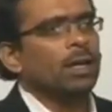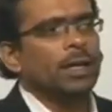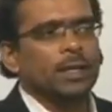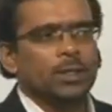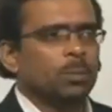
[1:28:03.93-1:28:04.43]

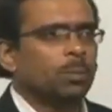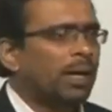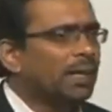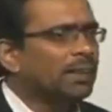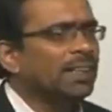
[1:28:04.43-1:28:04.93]
Yes,
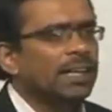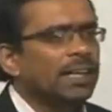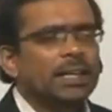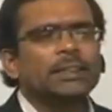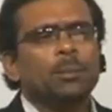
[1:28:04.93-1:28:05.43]
biasing and
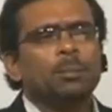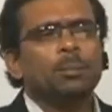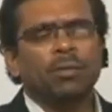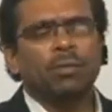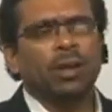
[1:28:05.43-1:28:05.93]
AC
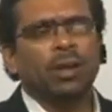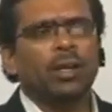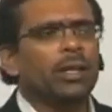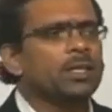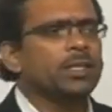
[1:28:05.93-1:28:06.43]
perfectly
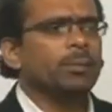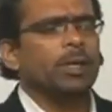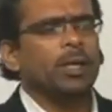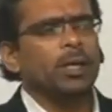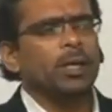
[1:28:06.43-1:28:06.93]
they are same.
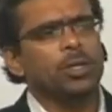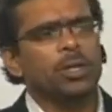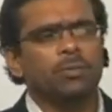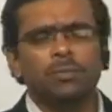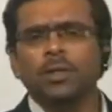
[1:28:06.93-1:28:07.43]
Equation,
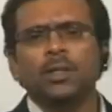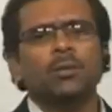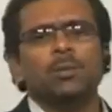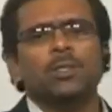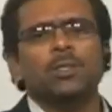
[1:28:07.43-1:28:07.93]
everything
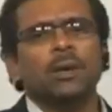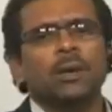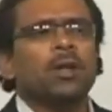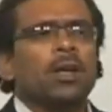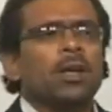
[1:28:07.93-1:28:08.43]
will be
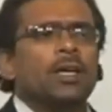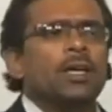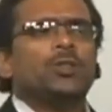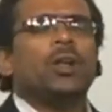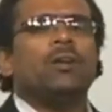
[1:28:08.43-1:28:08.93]
same.
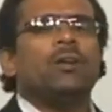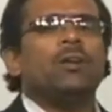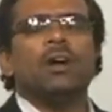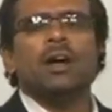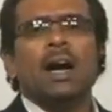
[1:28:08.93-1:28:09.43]
Instead of
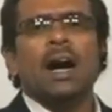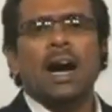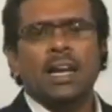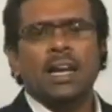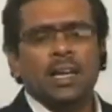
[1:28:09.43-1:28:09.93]

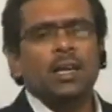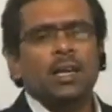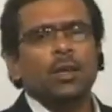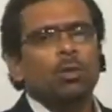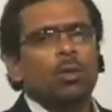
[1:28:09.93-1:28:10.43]

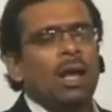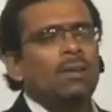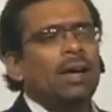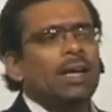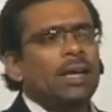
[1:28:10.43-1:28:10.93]
IE, you will
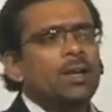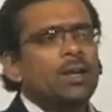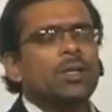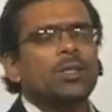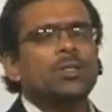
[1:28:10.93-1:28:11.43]
have
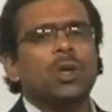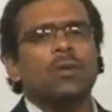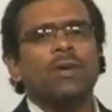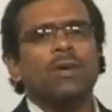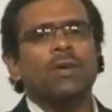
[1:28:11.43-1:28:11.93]
IS. Instead
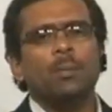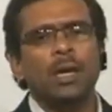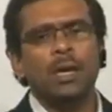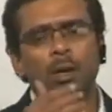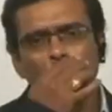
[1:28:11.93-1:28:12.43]
of
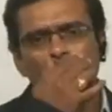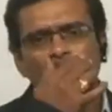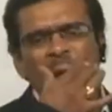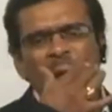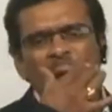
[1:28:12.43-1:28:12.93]
IB, you
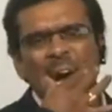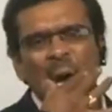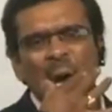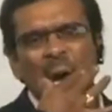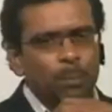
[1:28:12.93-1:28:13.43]
will not
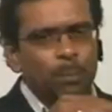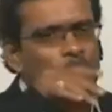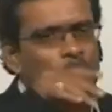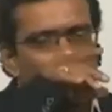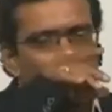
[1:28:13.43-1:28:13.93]
have
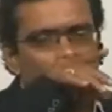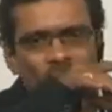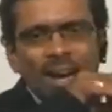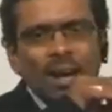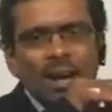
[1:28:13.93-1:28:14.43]
IB. You
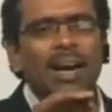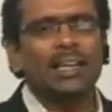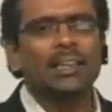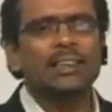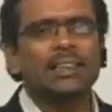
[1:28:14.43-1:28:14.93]
will have
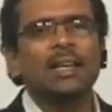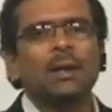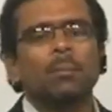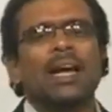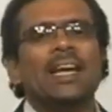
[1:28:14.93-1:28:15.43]
IG,
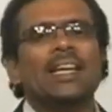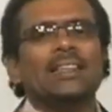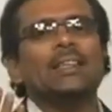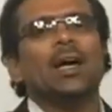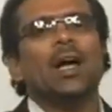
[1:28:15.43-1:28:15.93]
but
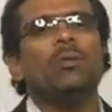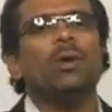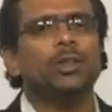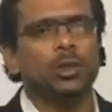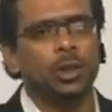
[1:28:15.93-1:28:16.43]
IG is
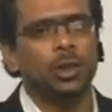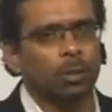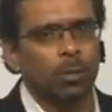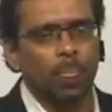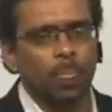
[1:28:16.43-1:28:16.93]
always
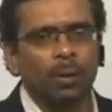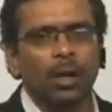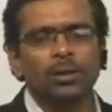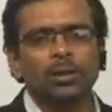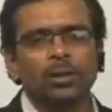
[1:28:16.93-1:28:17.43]
0
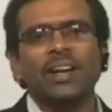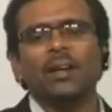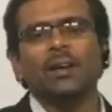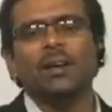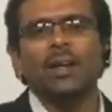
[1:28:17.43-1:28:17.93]
because
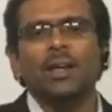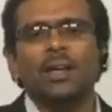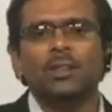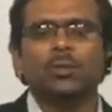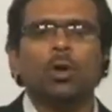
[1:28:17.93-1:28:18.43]
FET
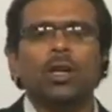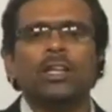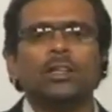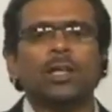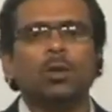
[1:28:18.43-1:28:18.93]
is
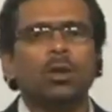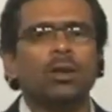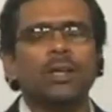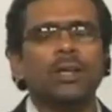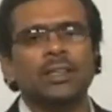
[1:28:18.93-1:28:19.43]
voltage control
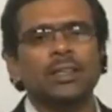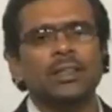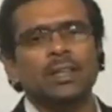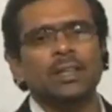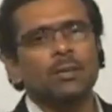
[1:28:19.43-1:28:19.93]
device. It
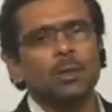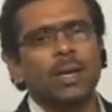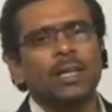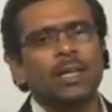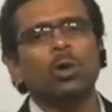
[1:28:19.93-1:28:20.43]
is given reverse
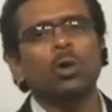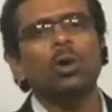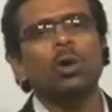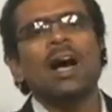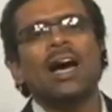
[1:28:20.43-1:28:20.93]
bias,
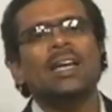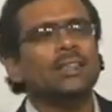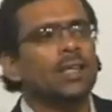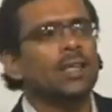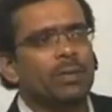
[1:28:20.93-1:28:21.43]
so
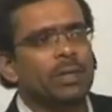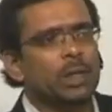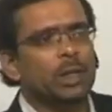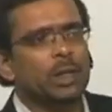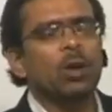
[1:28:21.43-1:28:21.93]
IG is
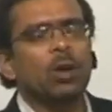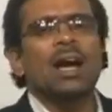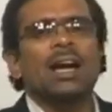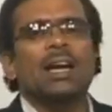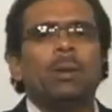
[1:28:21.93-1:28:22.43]
always 0.
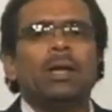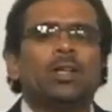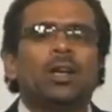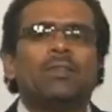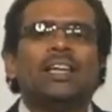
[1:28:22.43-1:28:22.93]
In
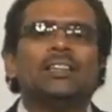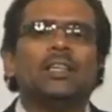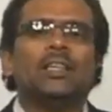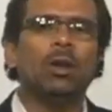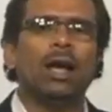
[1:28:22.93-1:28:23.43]
place of
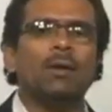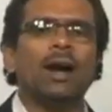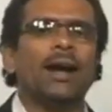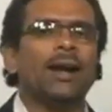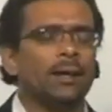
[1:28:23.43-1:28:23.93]
IC, you will
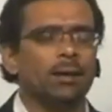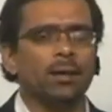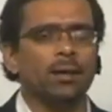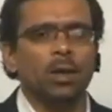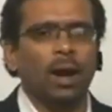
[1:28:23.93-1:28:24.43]
have ID.
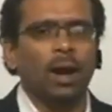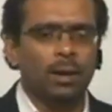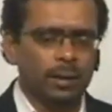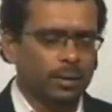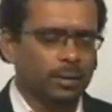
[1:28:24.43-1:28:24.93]

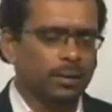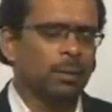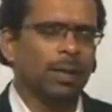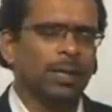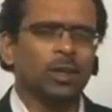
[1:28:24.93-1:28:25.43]

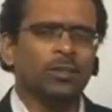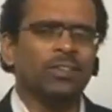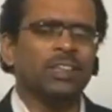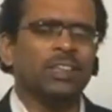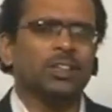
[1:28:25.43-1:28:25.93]
In place
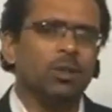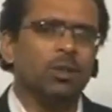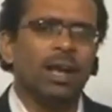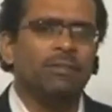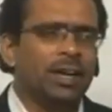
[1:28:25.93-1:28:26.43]
of VCC, you
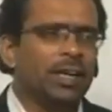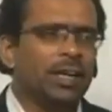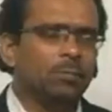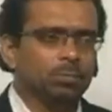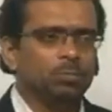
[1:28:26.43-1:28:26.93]
will have
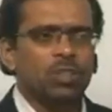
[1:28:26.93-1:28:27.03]
VD.